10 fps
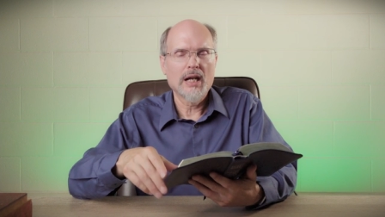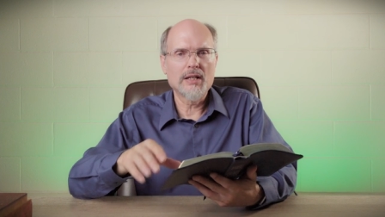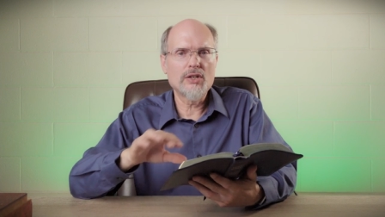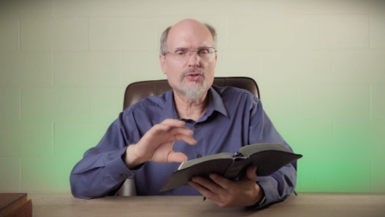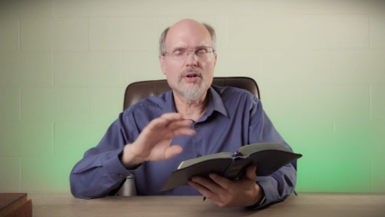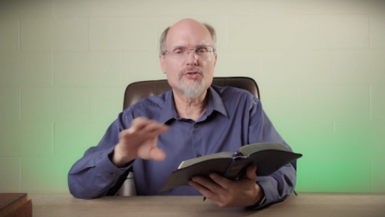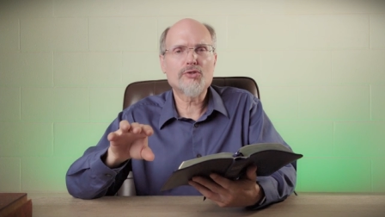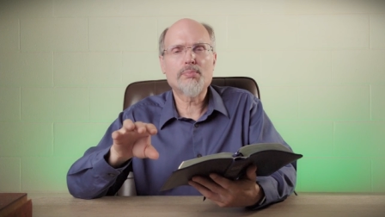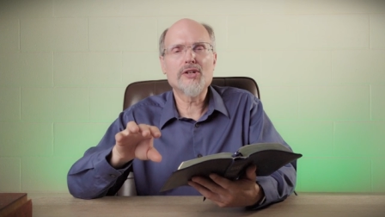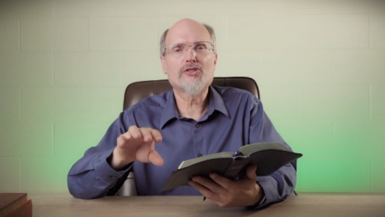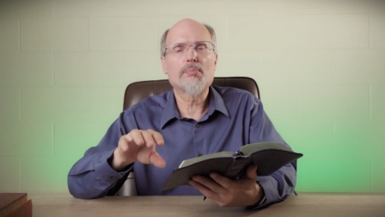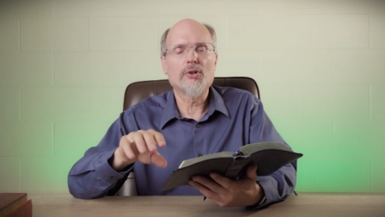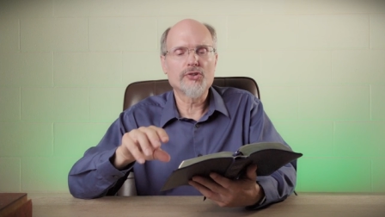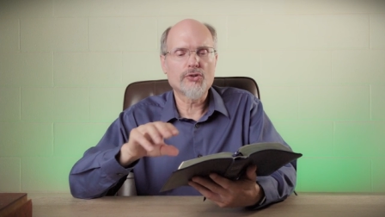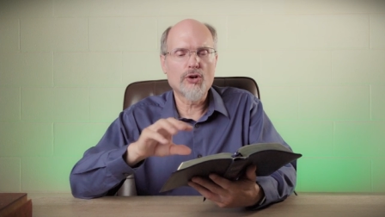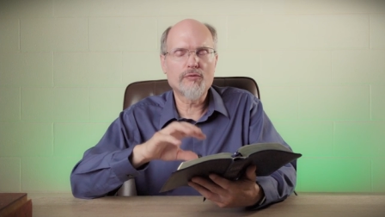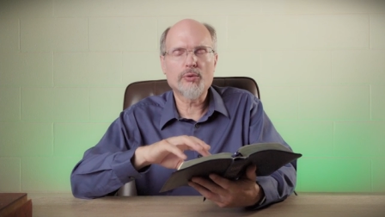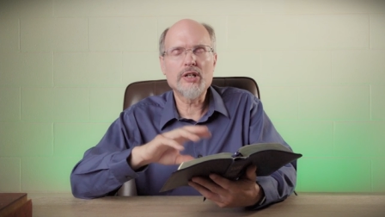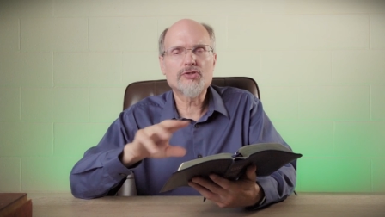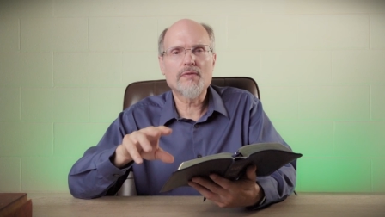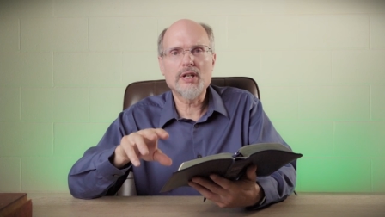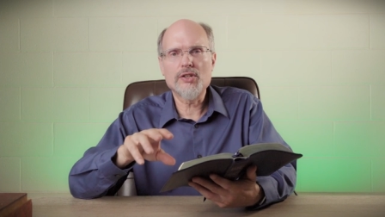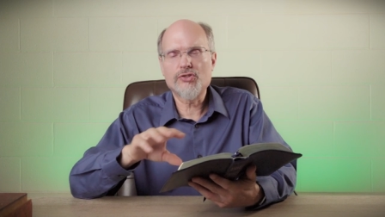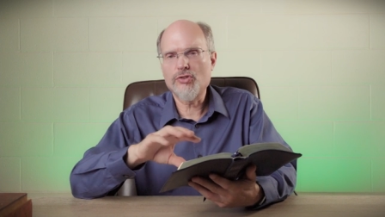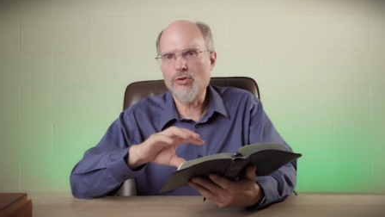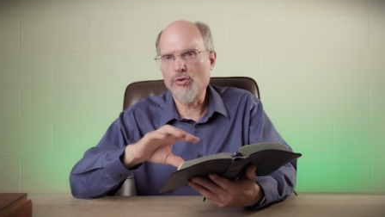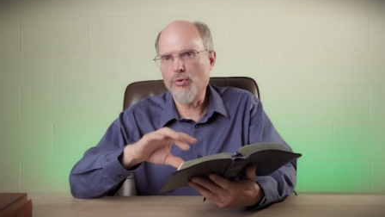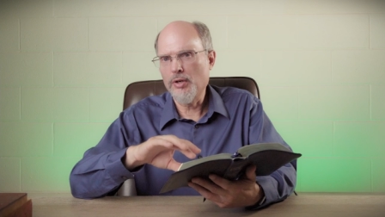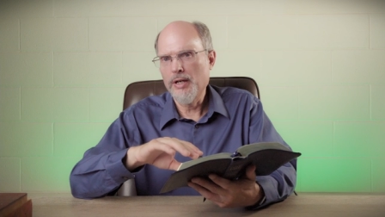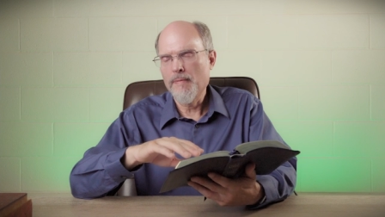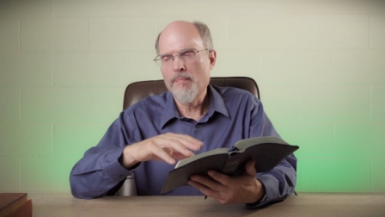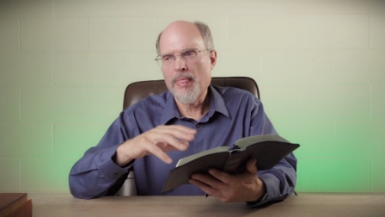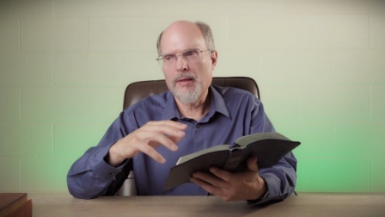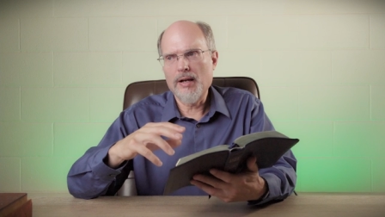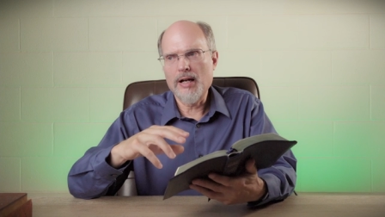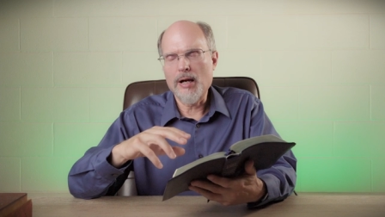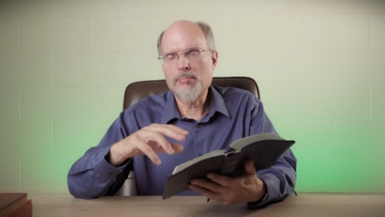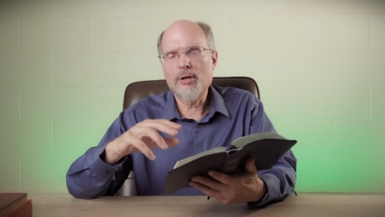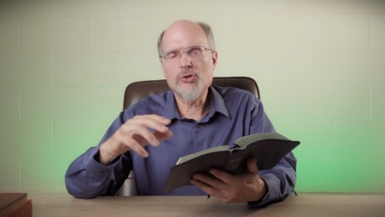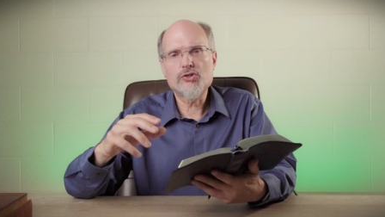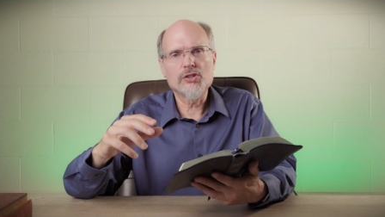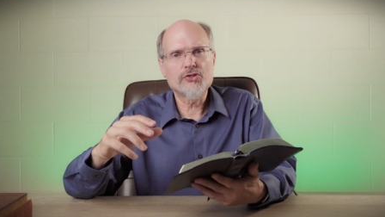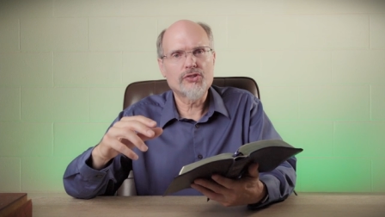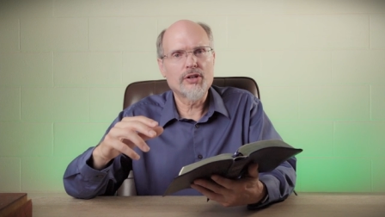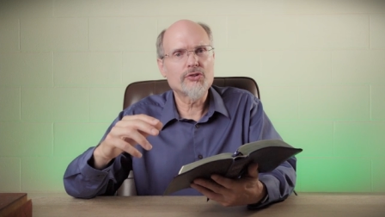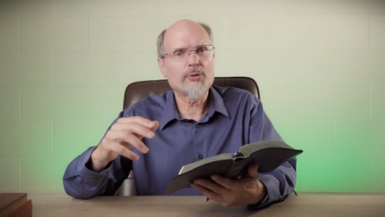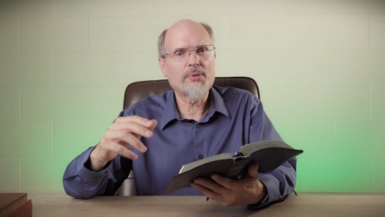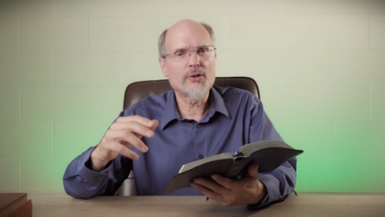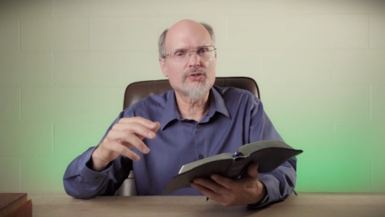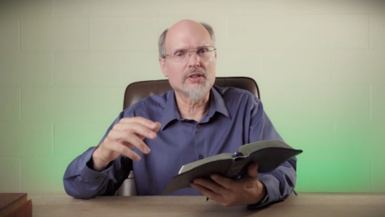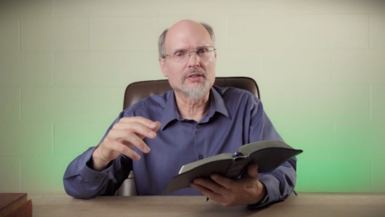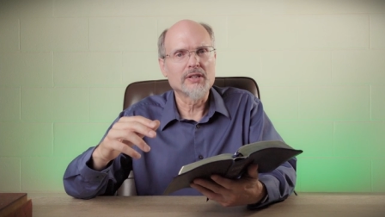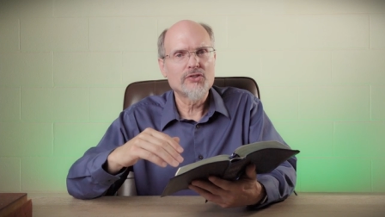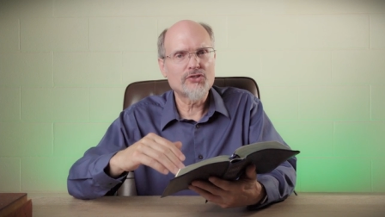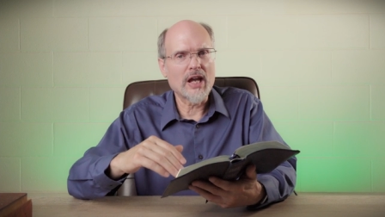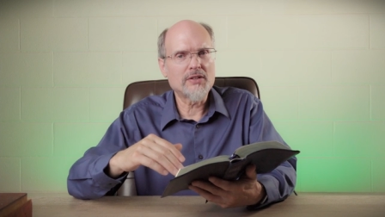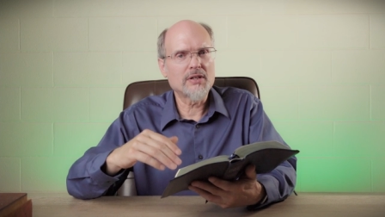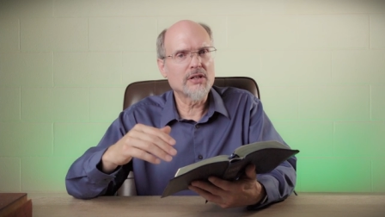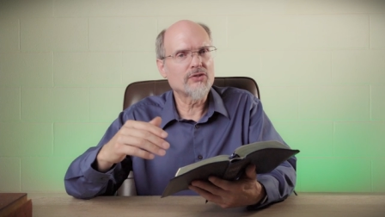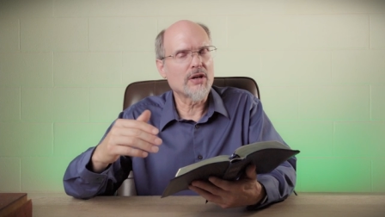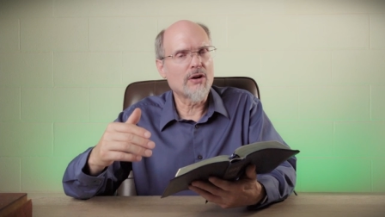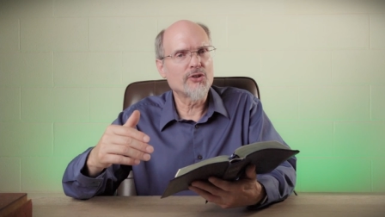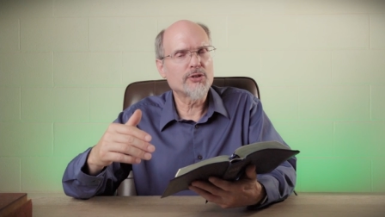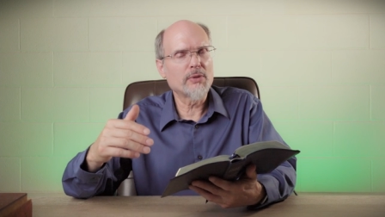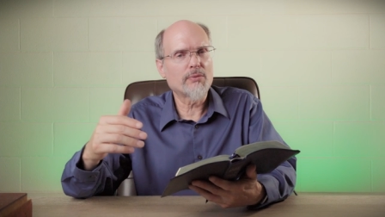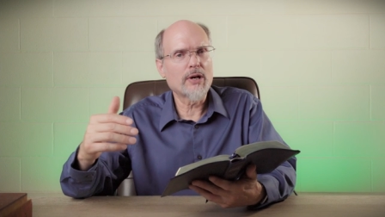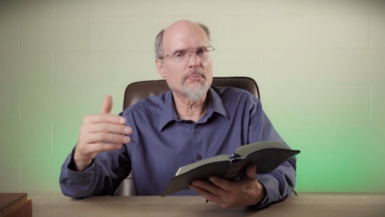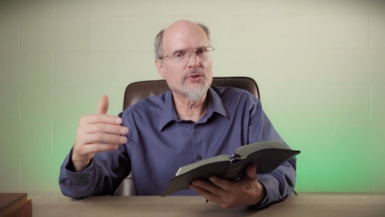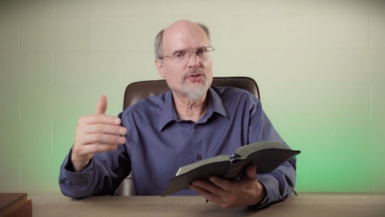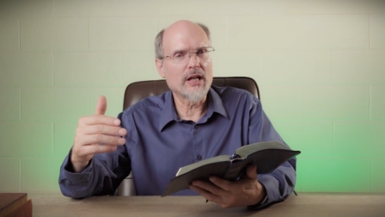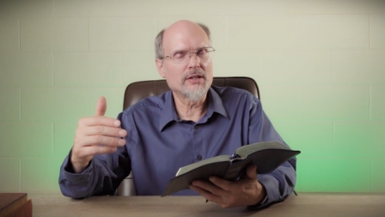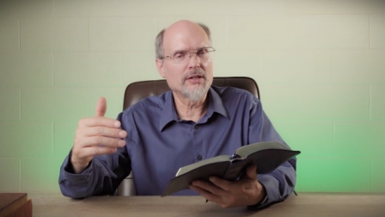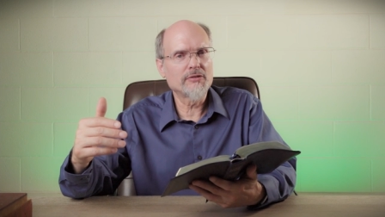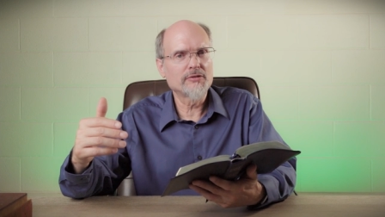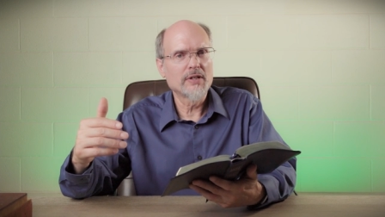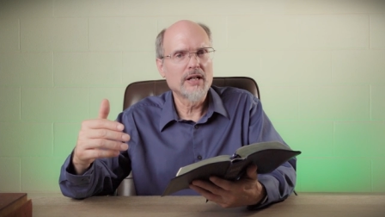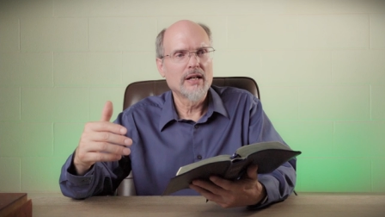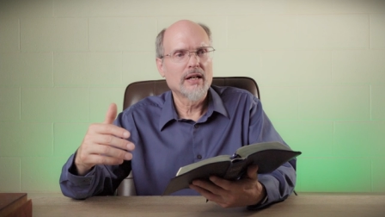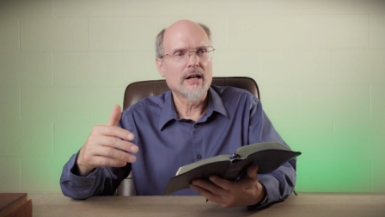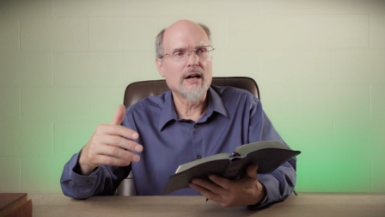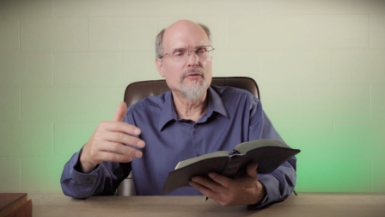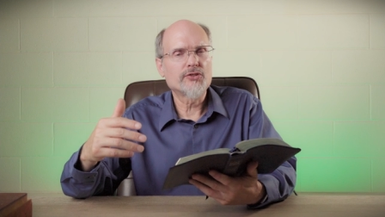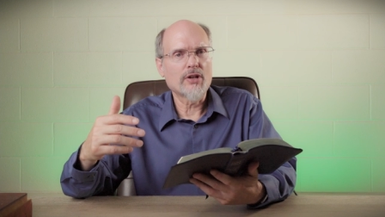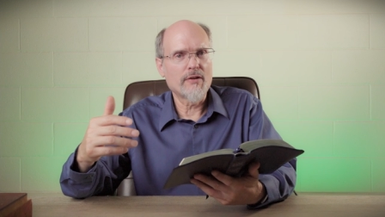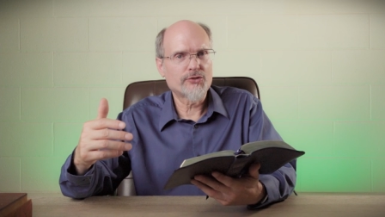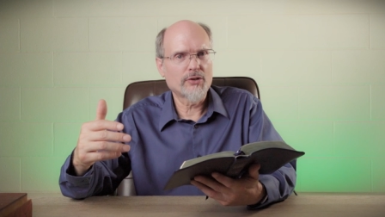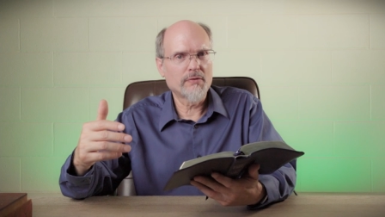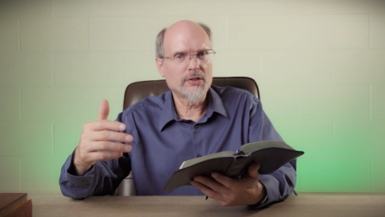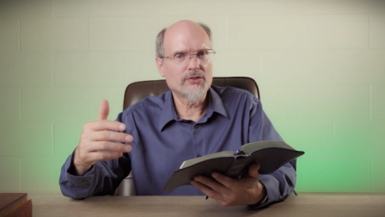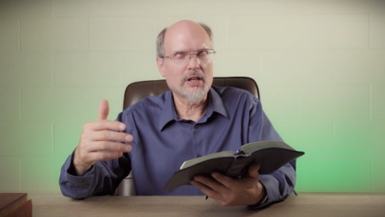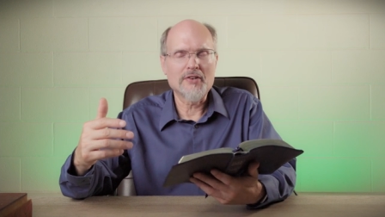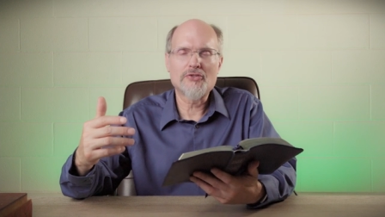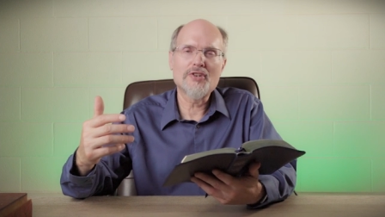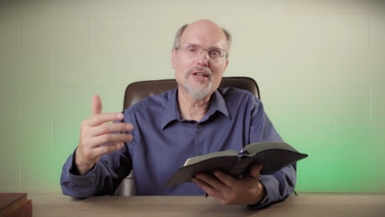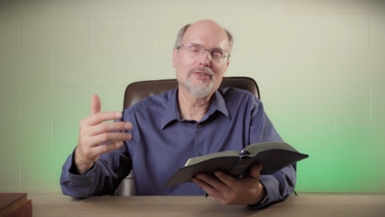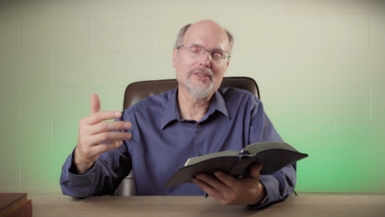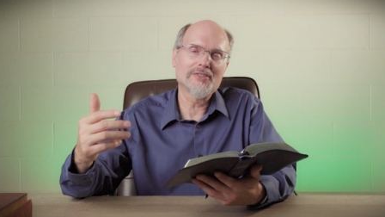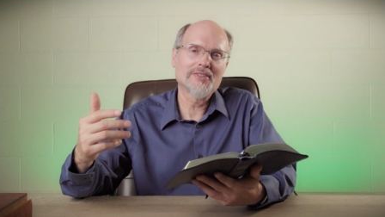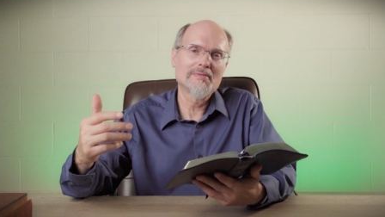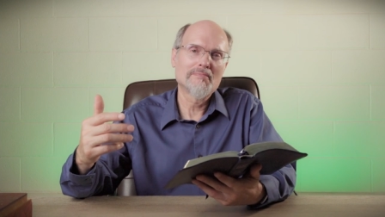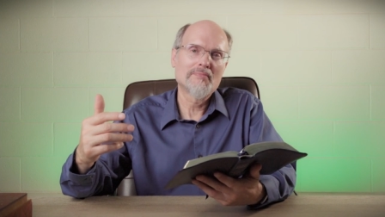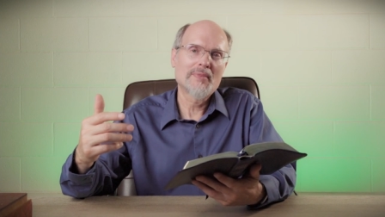And these are just principles. Over each of these two approaches, there's a person. Satan is the ultimate representative of self-service, and Jesus